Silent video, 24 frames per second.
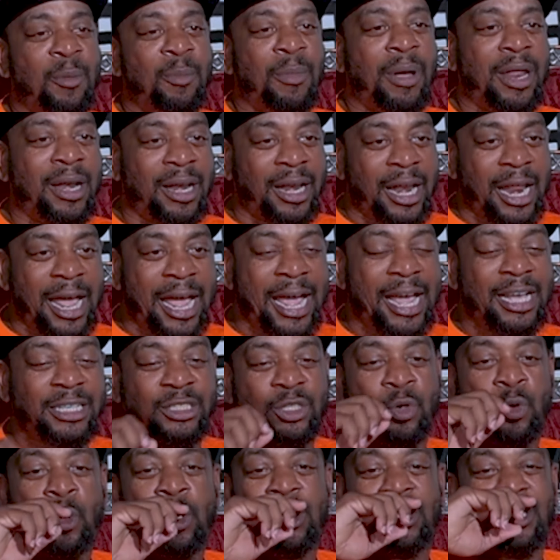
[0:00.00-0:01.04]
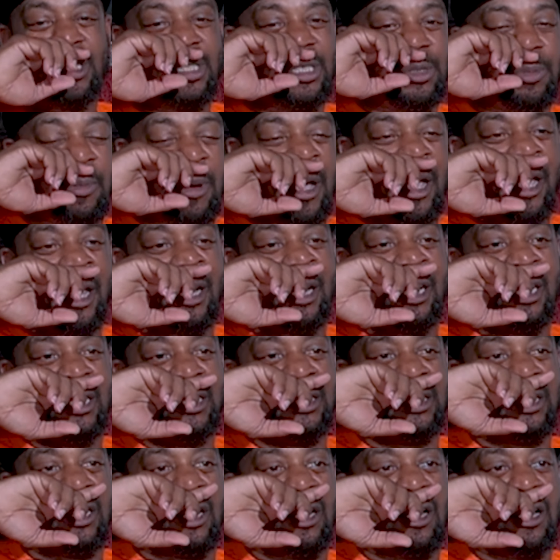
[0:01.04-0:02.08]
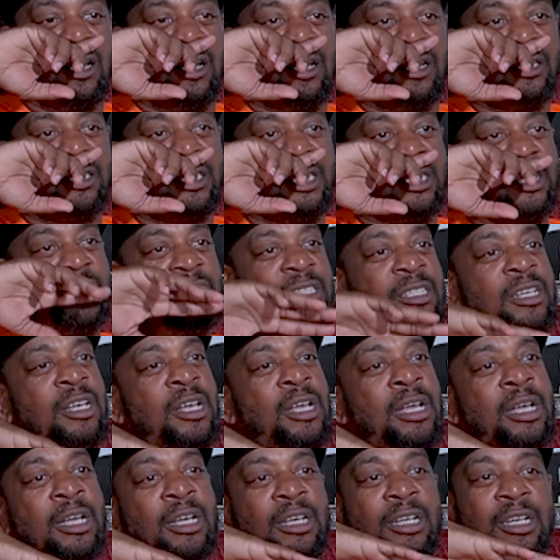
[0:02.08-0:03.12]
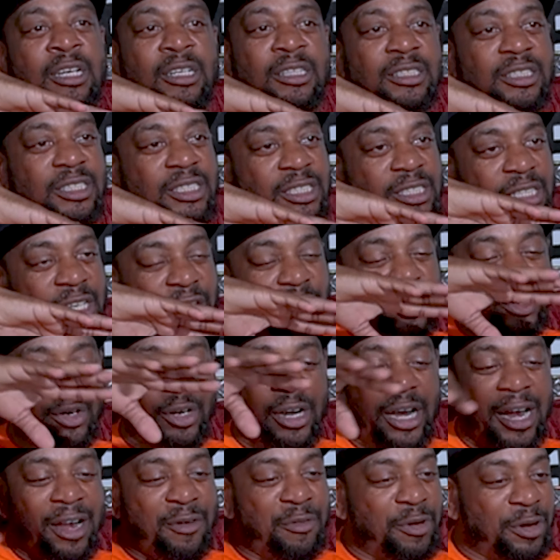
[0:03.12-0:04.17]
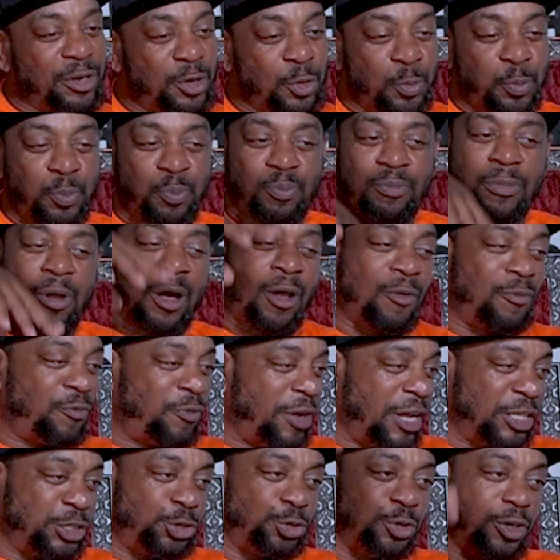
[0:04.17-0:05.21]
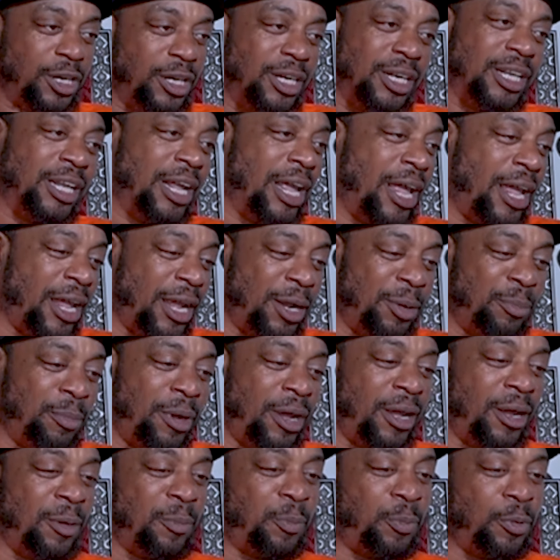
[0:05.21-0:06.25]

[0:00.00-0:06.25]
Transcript: my last questions, man, is uh, just considering every you a veteran in the game, man.